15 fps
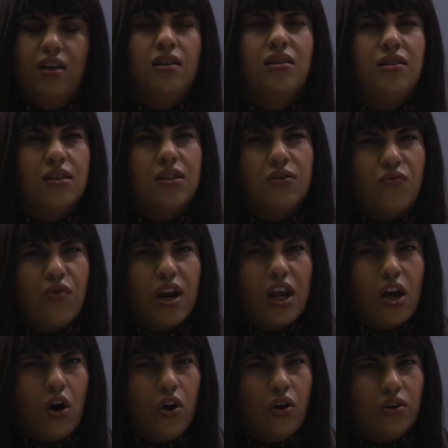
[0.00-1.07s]
This is
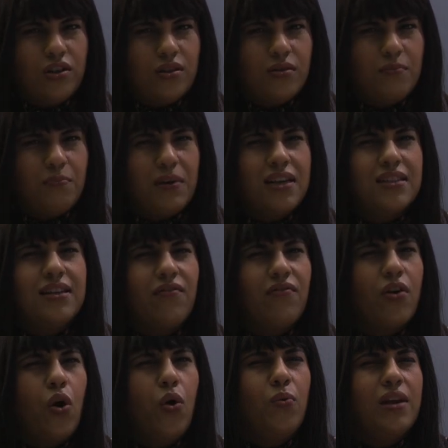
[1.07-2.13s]
really odd because
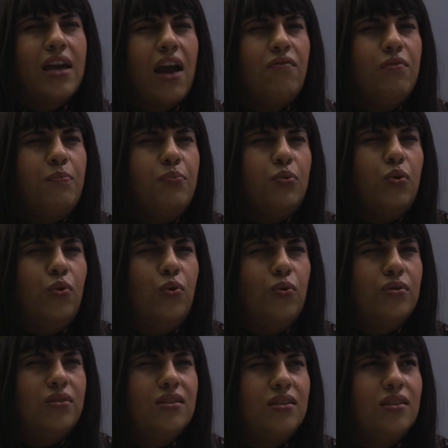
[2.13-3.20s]
I've only ever bought